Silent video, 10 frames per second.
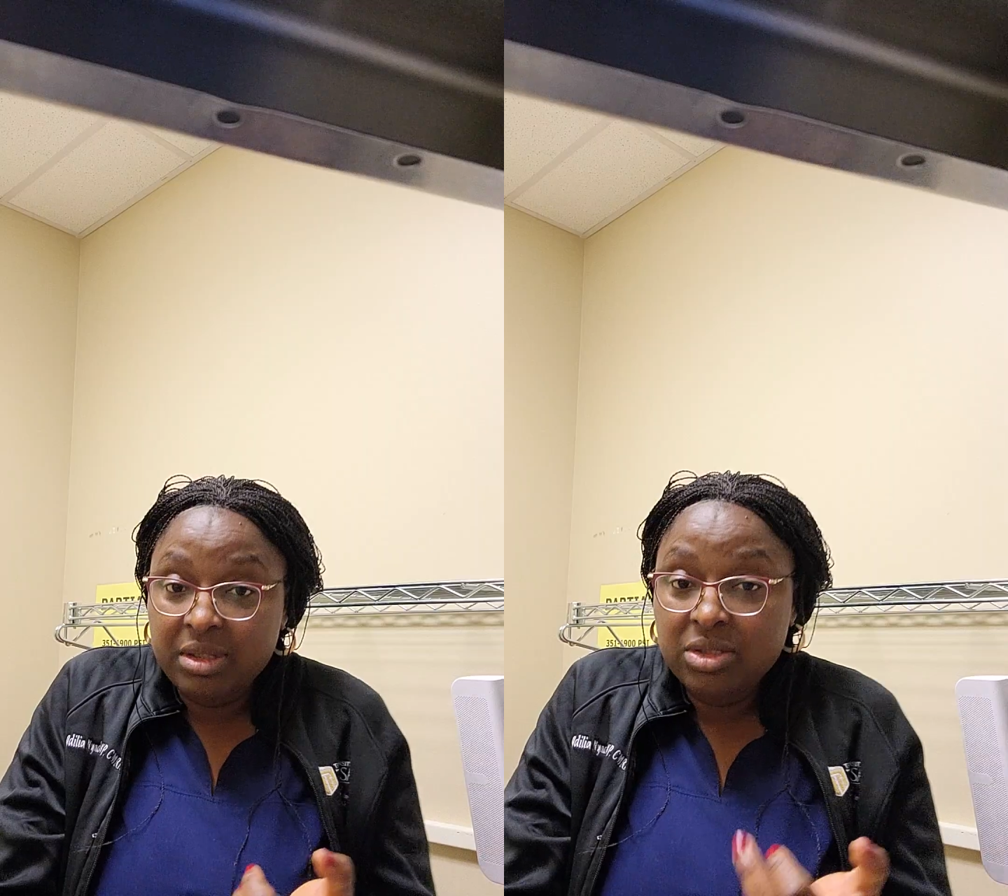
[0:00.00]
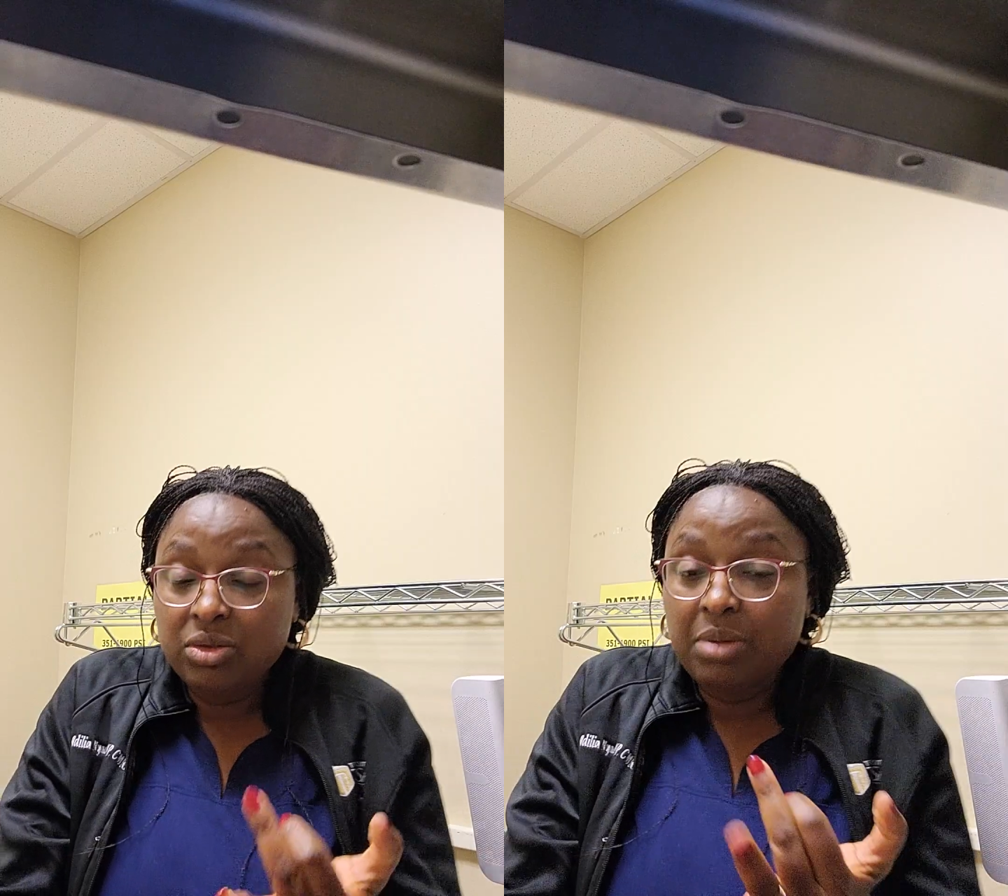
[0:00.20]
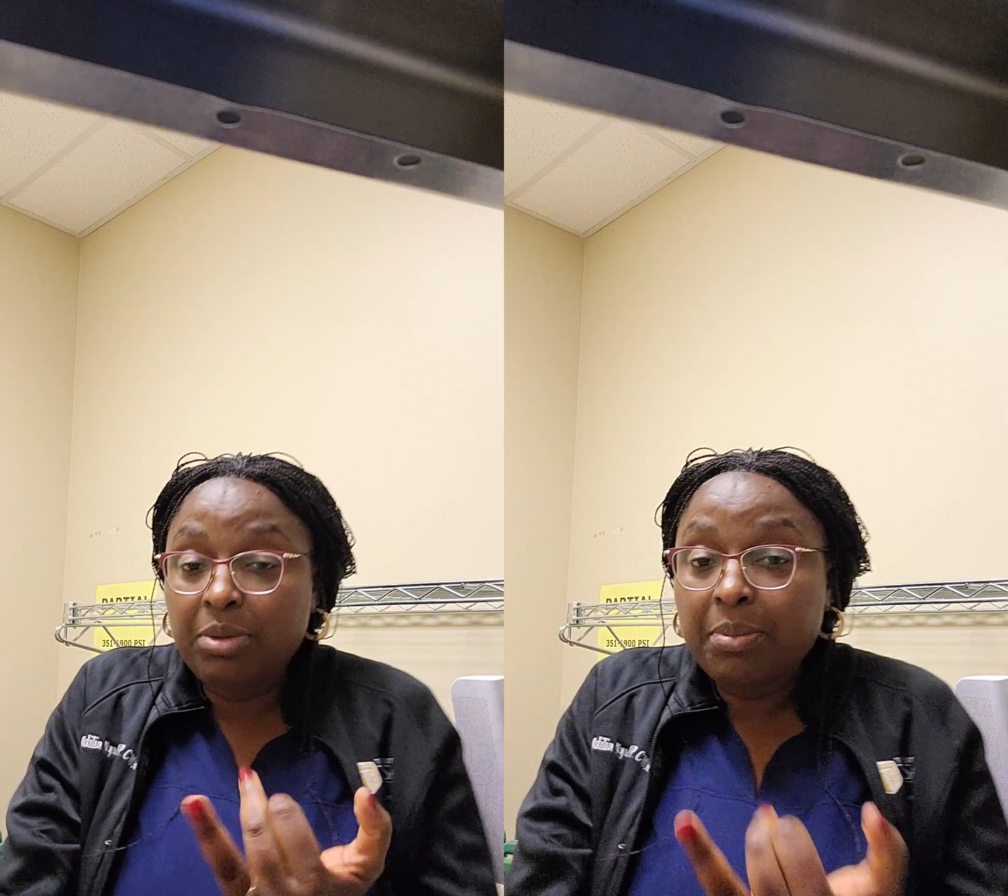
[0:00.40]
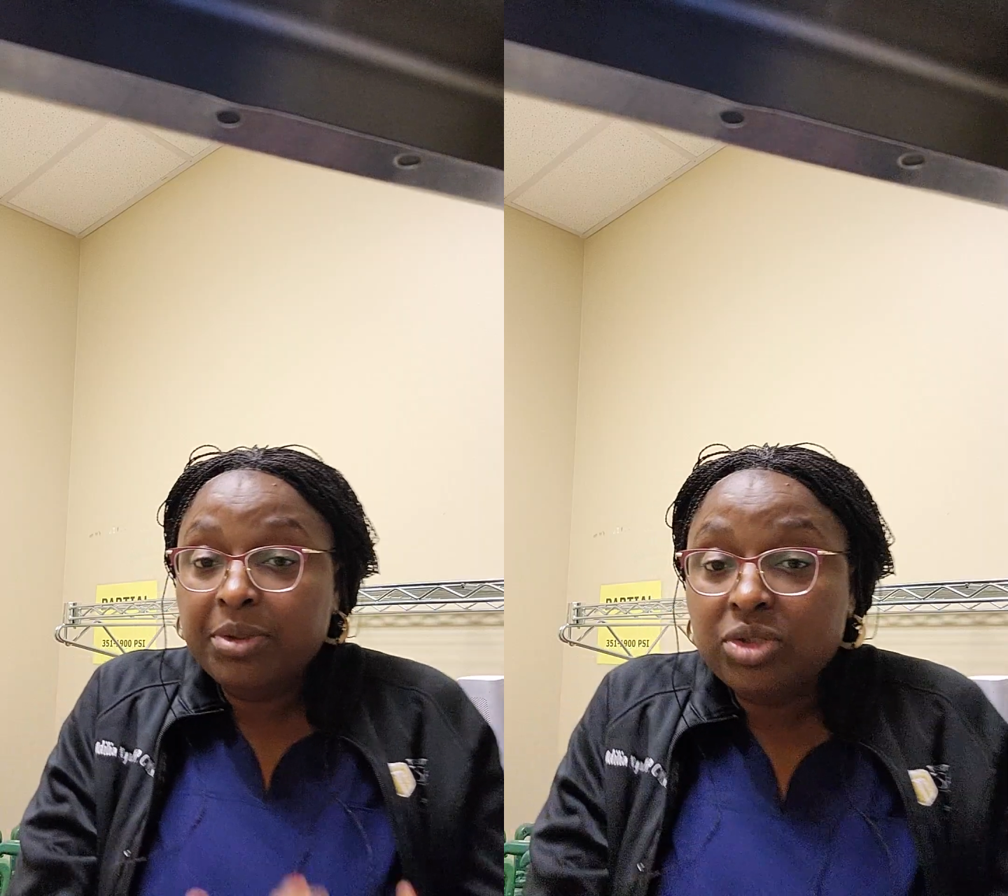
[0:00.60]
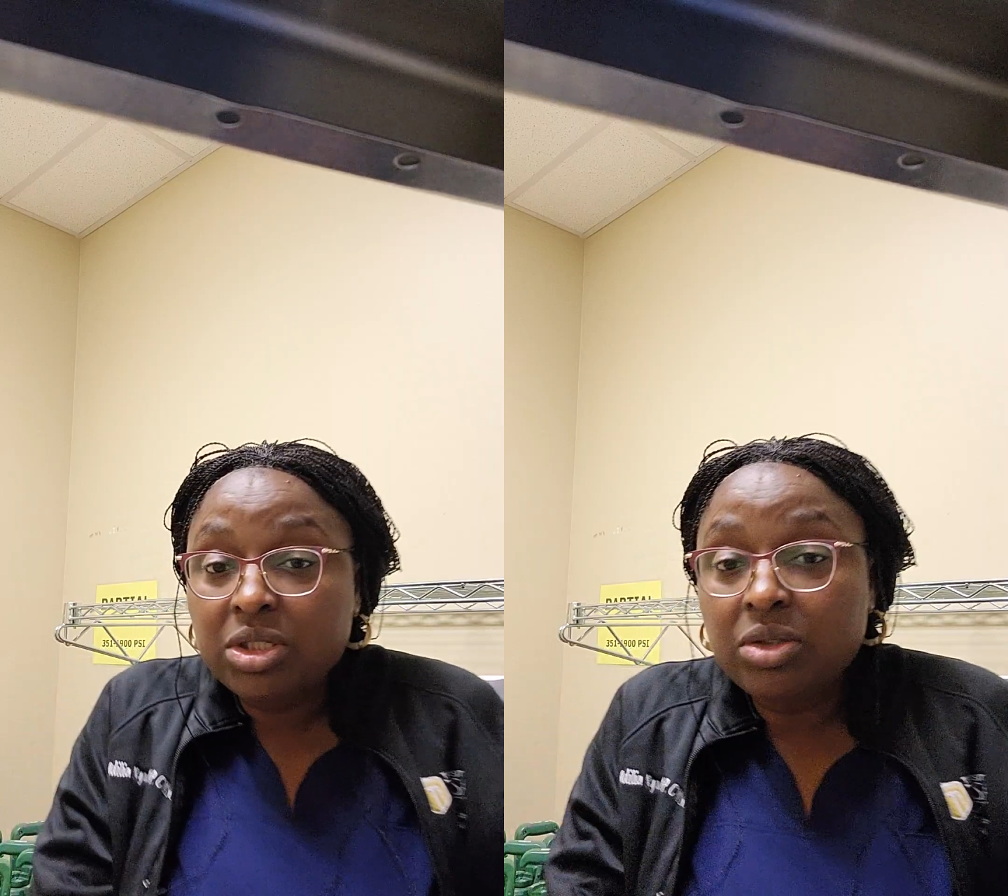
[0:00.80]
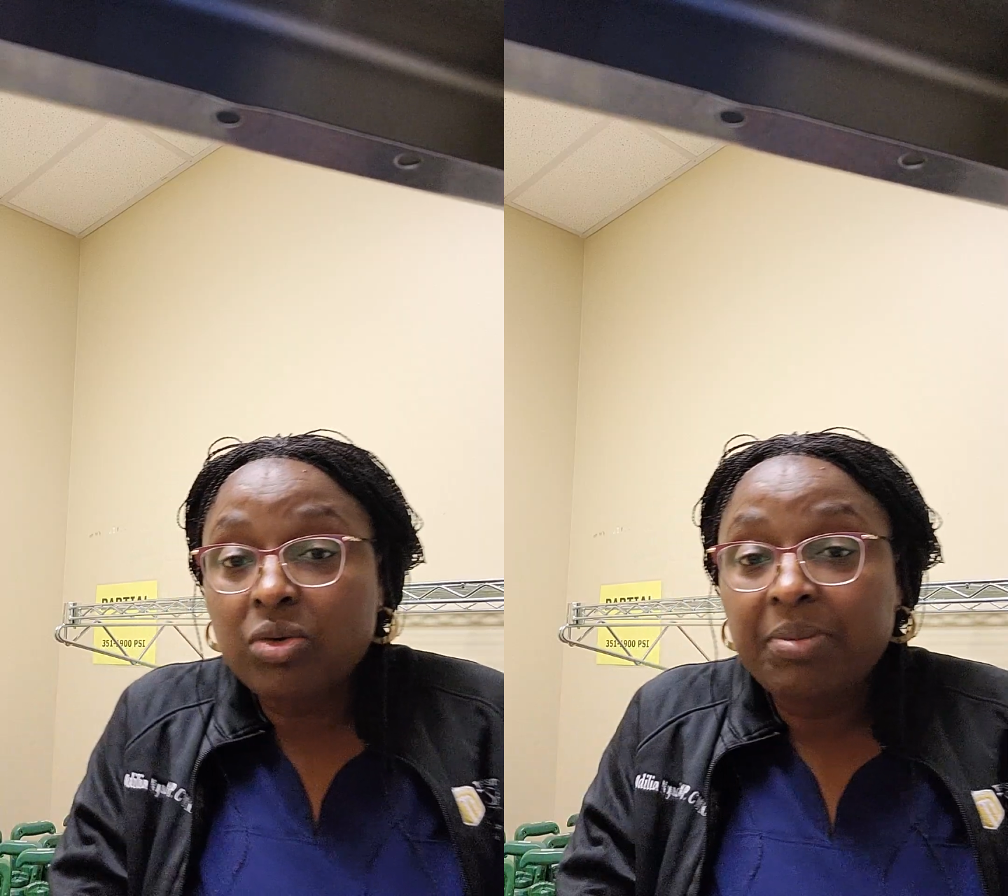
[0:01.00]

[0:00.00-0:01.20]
So the blood pressure is low